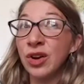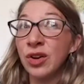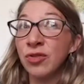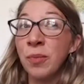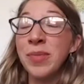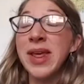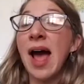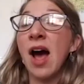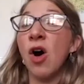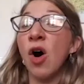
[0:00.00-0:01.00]
from the
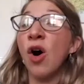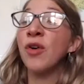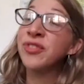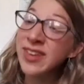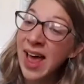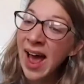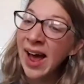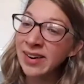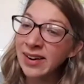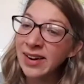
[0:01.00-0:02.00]
offset
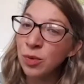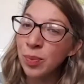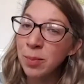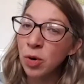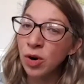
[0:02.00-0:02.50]
had a little bit more